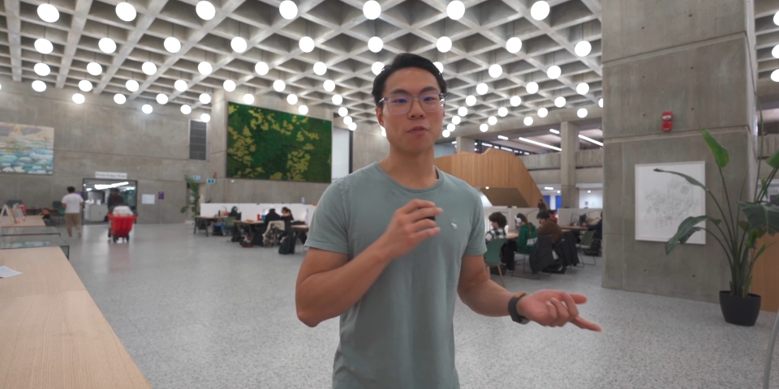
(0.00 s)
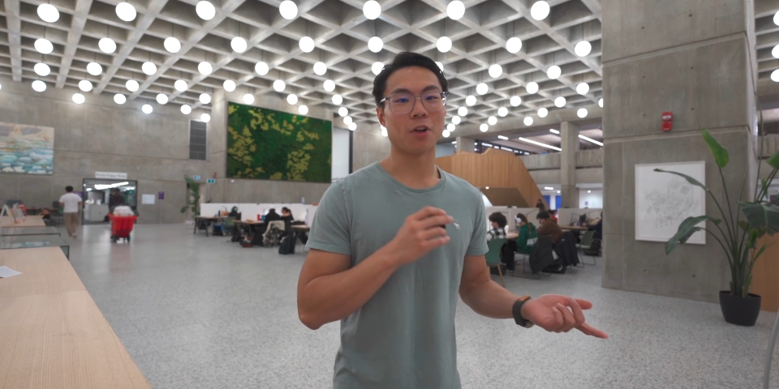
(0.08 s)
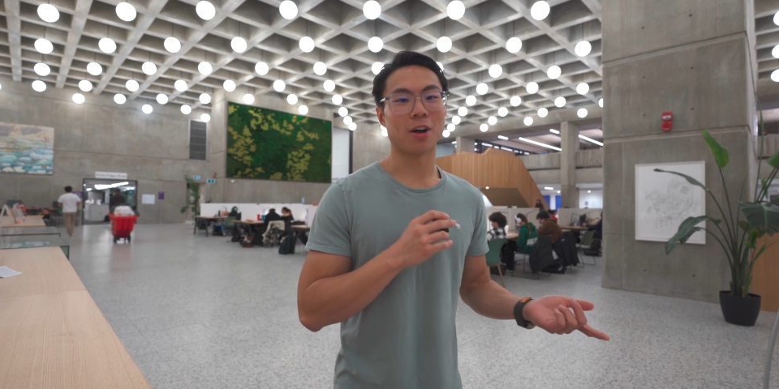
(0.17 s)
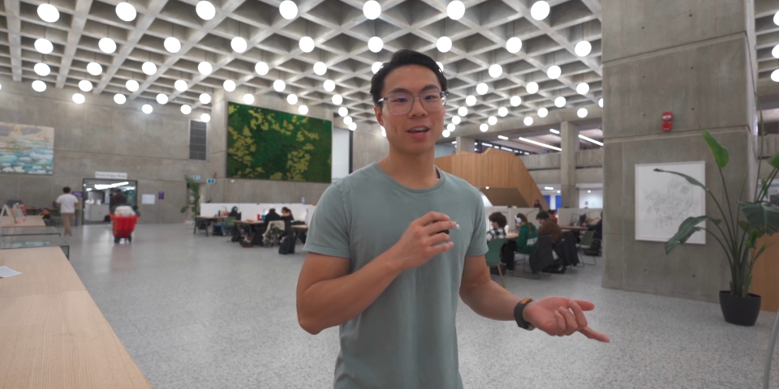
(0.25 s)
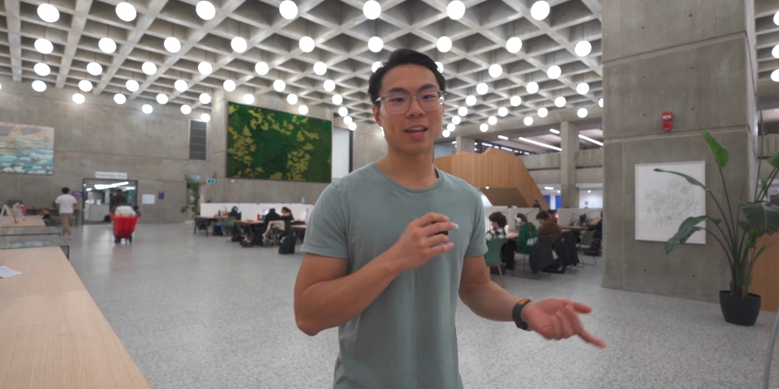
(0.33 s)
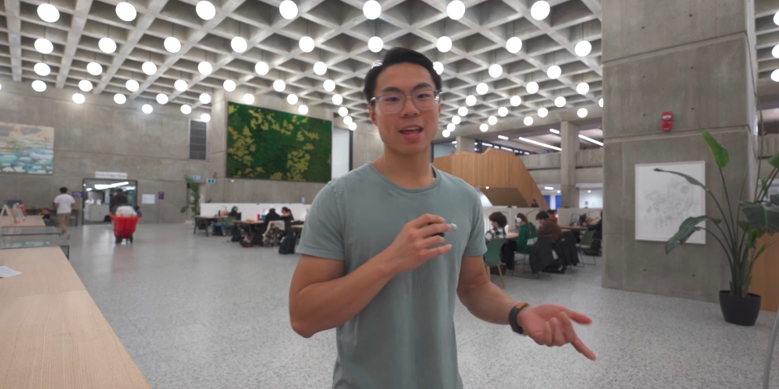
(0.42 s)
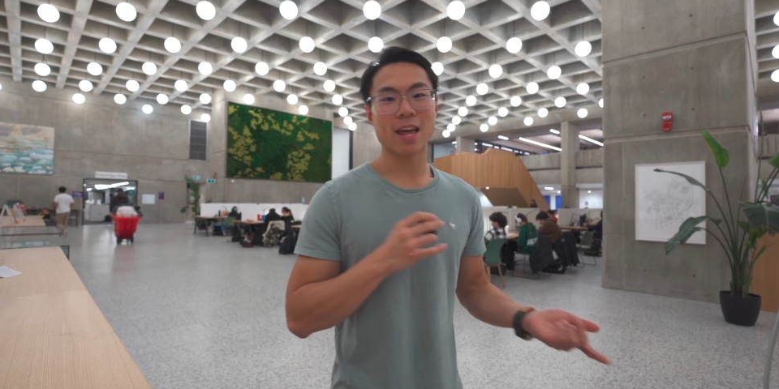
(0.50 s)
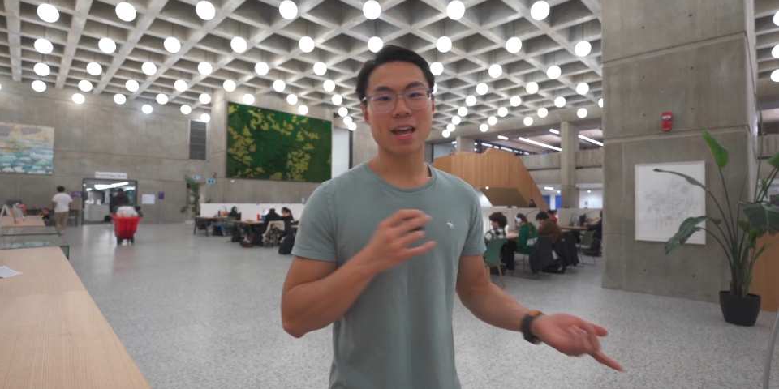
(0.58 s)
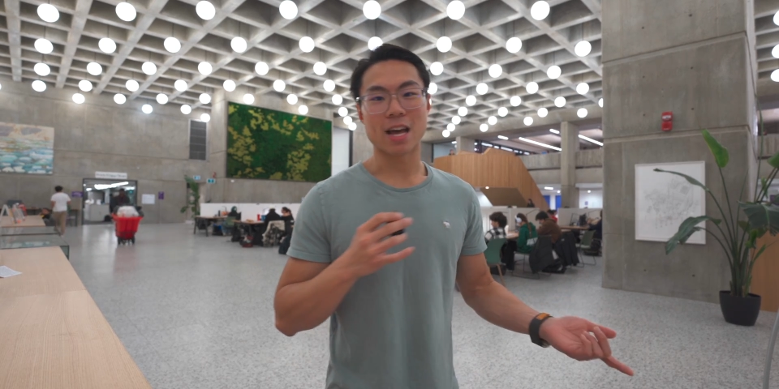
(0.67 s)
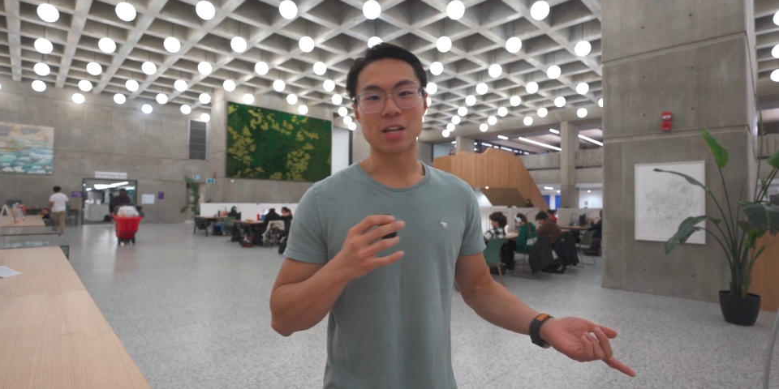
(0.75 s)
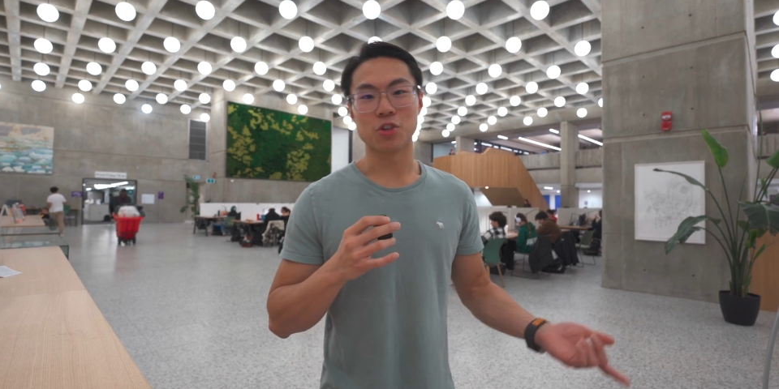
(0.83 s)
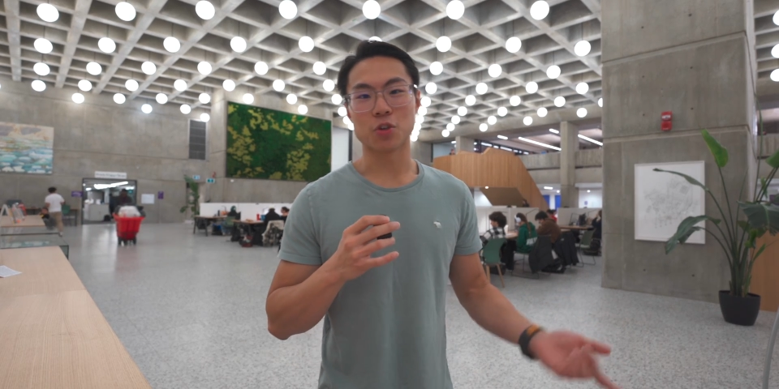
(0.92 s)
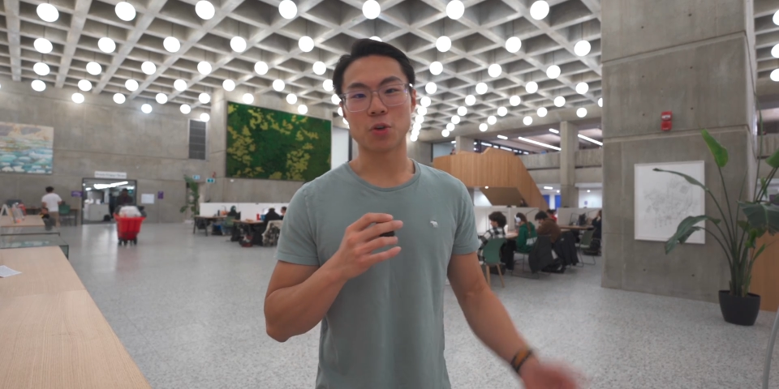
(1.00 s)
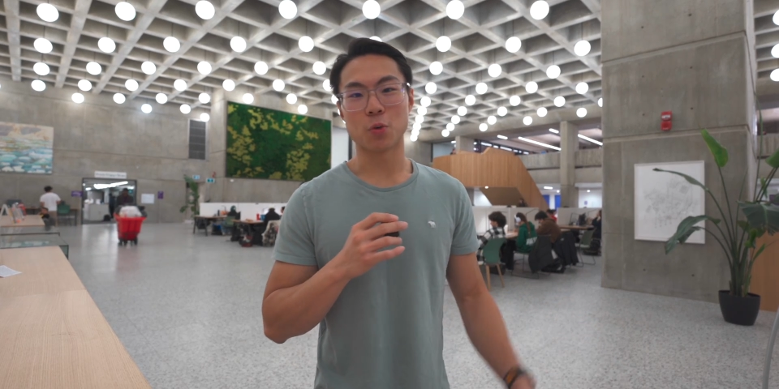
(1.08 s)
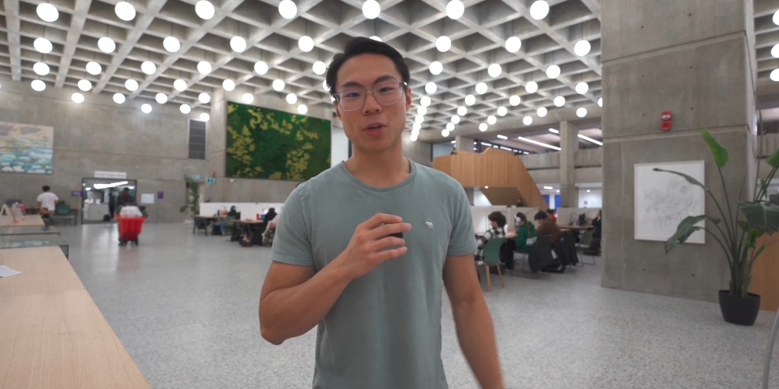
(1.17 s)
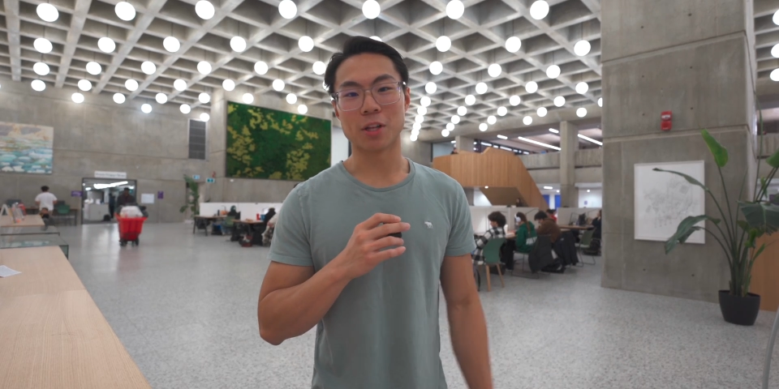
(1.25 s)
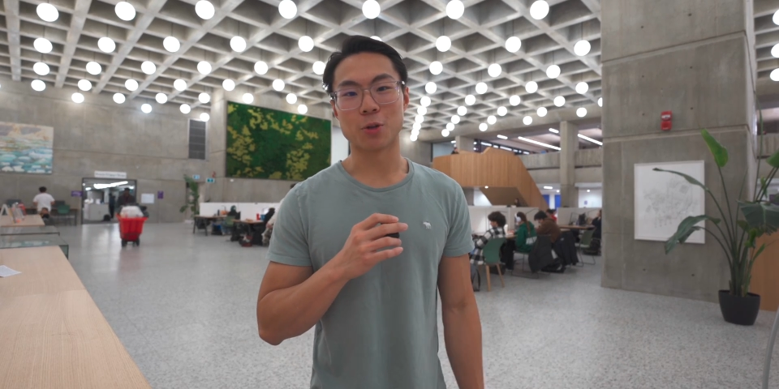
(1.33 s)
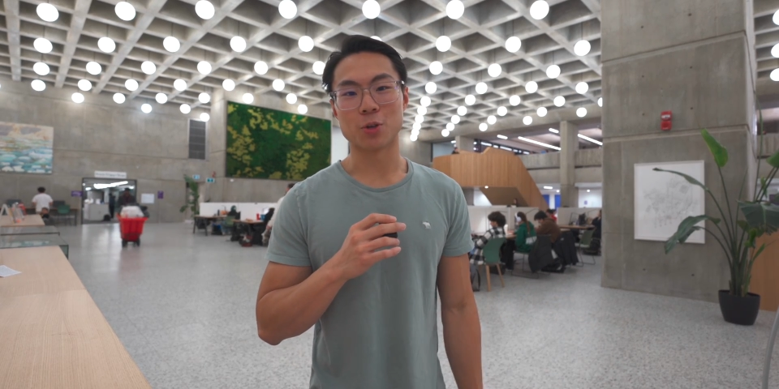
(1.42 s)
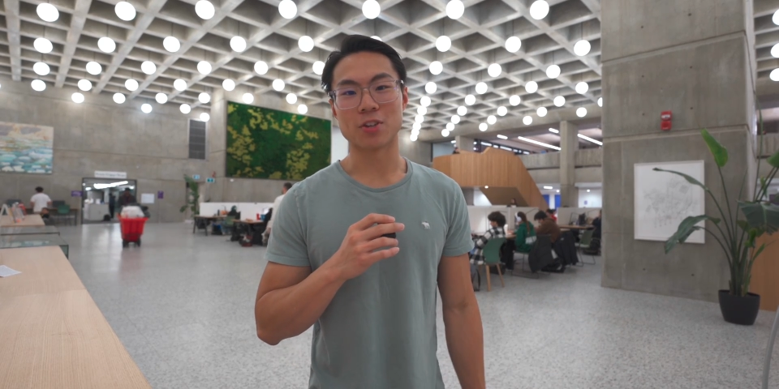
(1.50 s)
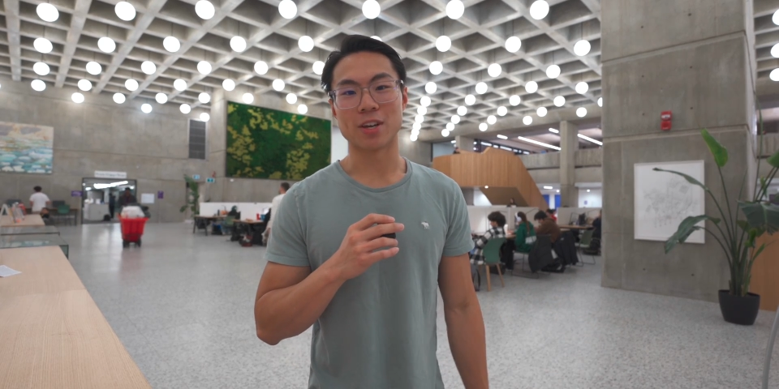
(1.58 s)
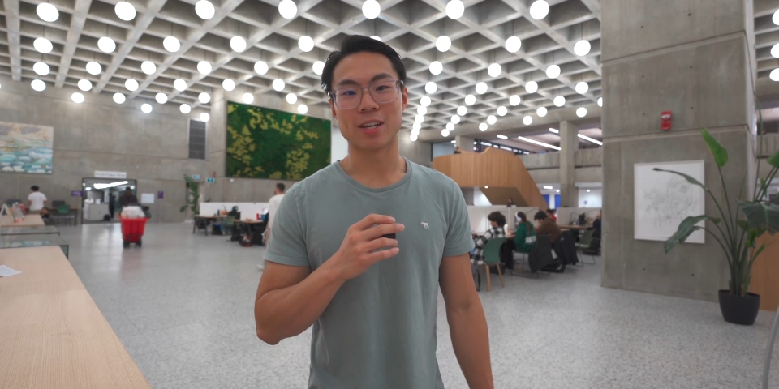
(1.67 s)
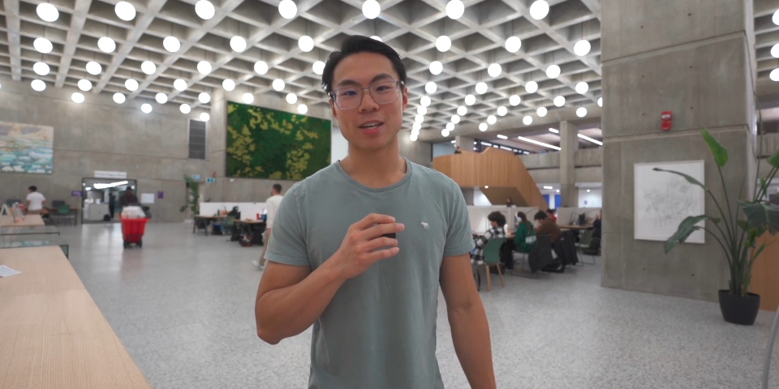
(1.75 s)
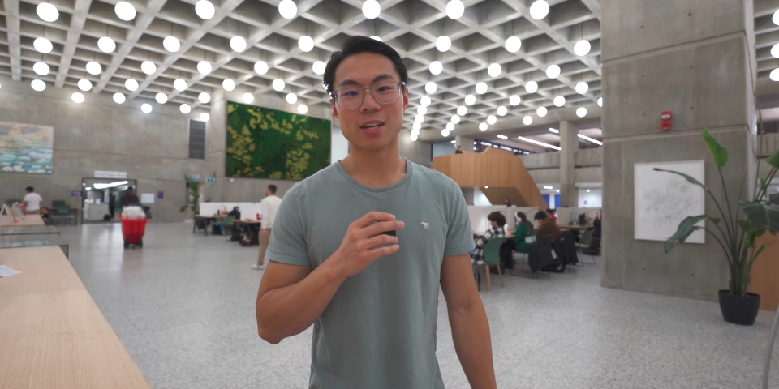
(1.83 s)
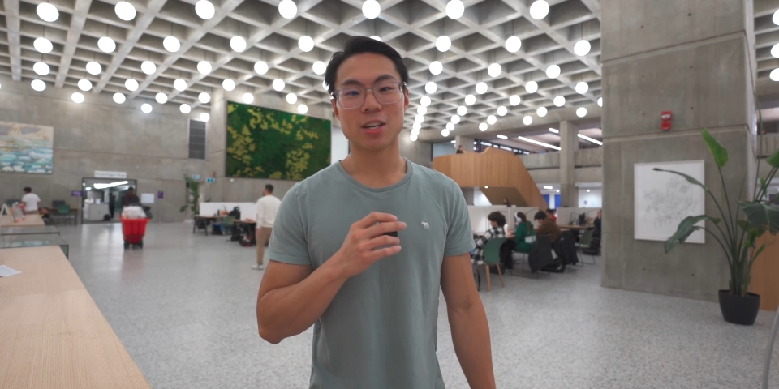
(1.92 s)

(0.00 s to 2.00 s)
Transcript: vlog it and show you what it looks like.